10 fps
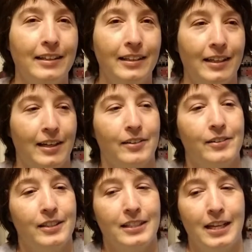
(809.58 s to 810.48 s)
you know,
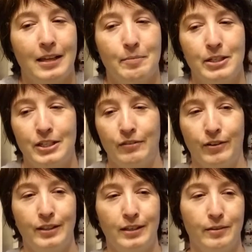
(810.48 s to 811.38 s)
it's not that much
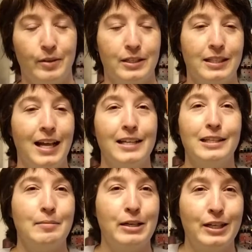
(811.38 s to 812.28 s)
different than it was the last
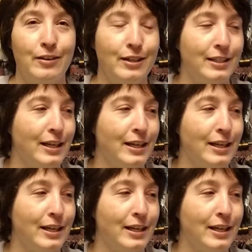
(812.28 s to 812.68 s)
time I showed it.